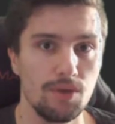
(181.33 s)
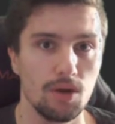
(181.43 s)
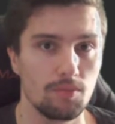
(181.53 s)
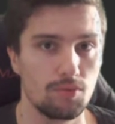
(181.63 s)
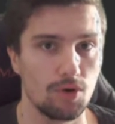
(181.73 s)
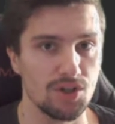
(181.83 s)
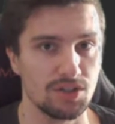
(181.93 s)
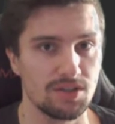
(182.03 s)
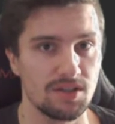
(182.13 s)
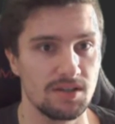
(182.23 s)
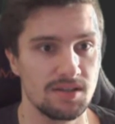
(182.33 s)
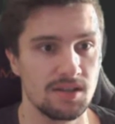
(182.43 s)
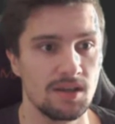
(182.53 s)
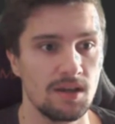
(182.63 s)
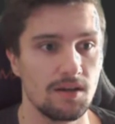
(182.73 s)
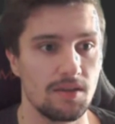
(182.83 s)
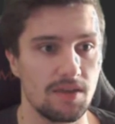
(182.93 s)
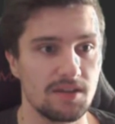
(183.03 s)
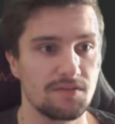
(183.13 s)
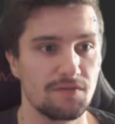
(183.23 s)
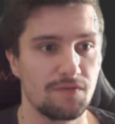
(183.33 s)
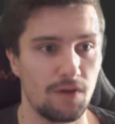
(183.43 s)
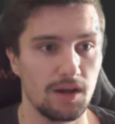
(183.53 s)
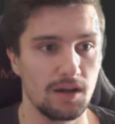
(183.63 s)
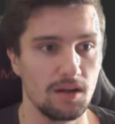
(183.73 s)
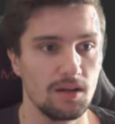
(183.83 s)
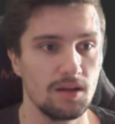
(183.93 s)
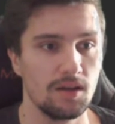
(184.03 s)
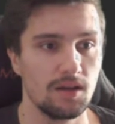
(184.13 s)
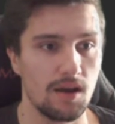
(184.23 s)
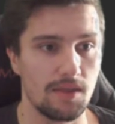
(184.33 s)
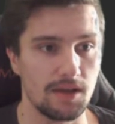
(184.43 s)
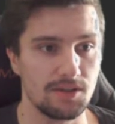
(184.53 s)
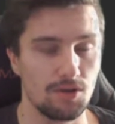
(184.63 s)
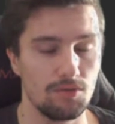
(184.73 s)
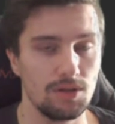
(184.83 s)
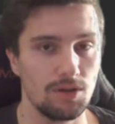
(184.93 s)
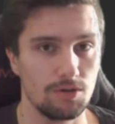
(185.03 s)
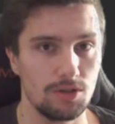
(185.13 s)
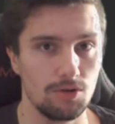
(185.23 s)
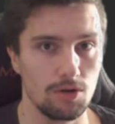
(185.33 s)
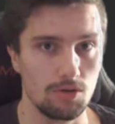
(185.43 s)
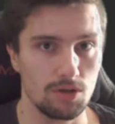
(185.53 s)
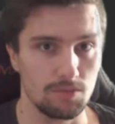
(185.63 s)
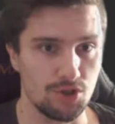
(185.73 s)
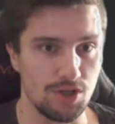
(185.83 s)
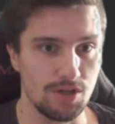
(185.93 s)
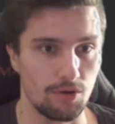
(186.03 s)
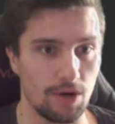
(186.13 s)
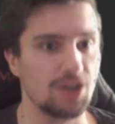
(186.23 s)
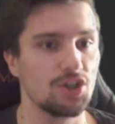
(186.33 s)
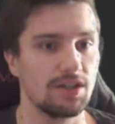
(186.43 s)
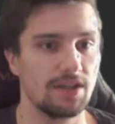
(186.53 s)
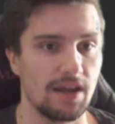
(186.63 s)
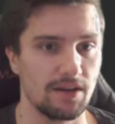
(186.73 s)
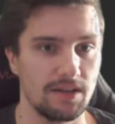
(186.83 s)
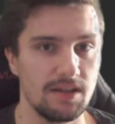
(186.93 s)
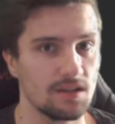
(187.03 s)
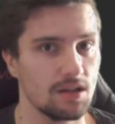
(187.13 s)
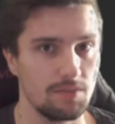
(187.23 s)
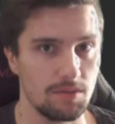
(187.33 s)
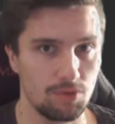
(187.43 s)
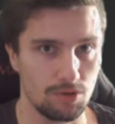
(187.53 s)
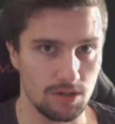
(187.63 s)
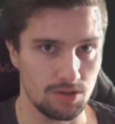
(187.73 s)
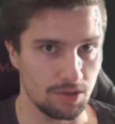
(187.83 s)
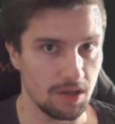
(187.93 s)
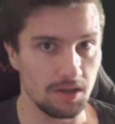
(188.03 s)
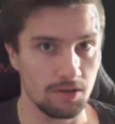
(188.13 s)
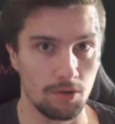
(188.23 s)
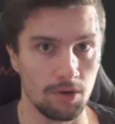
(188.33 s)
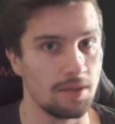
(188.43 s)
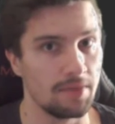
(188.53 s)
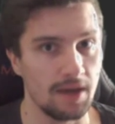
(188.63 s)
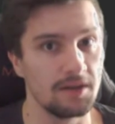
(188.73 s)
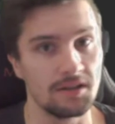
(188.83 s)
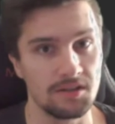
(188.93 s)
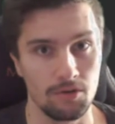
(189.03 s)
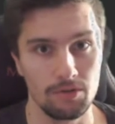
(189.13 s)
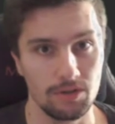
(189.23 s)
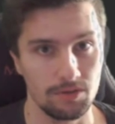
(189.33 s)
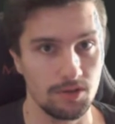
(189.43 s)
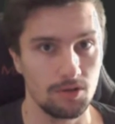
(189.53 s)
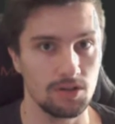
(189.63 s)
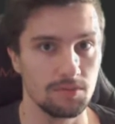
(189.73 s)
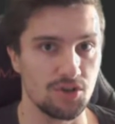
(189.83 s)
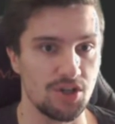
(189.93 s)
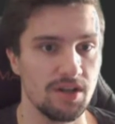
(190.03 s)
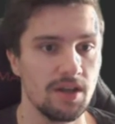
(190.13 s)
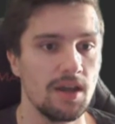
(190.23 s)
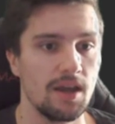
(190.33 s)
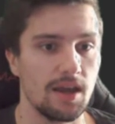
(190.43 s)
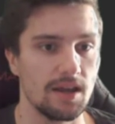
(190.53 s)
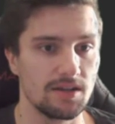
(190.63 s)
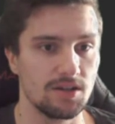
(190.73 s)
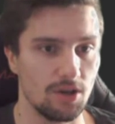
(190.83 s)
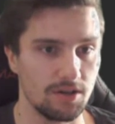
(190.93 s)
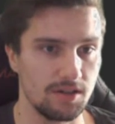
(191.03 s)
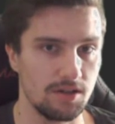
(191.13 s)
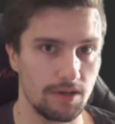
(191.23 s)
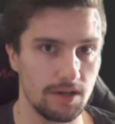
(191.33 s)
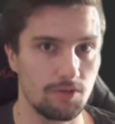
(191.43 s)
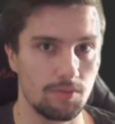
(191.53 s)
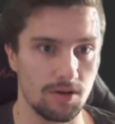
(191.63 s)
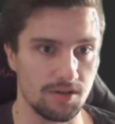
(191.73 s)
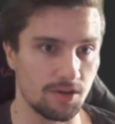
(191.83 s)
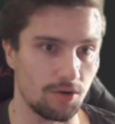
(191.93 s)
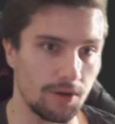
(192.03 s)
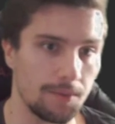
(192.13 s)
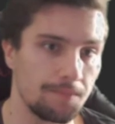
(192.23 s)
on a project, since that is a file that is only on your local machine, or actually can easily be put into Git Ignore, and then it is only on your local machine and not in your Git repository.